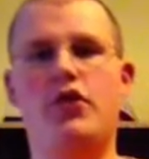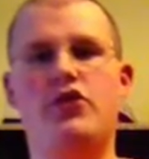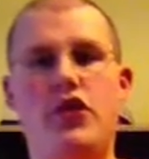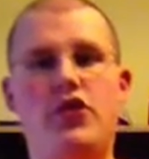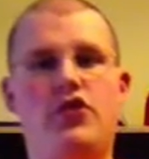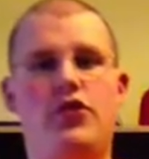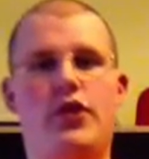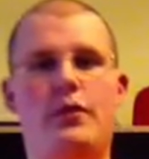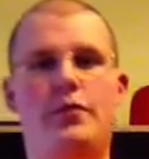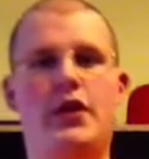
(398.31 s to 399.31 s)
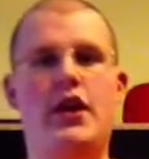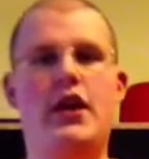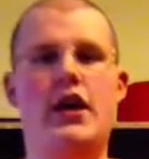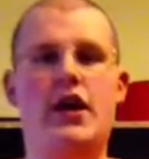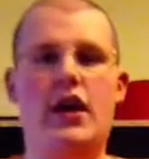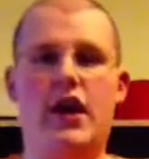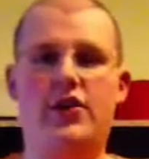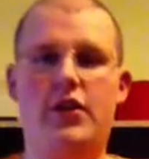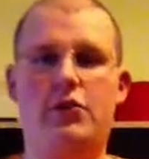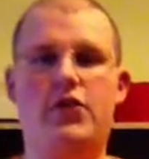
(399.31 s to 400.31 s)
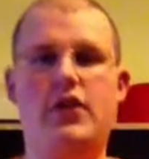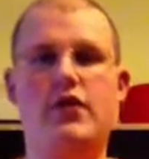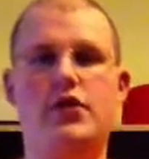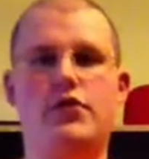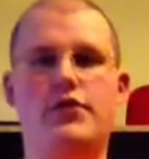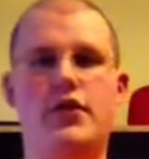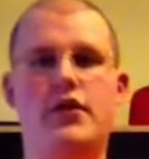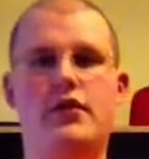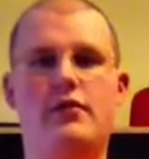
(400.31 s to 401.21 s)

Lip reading: Shanks shows up and is able to save Luffy.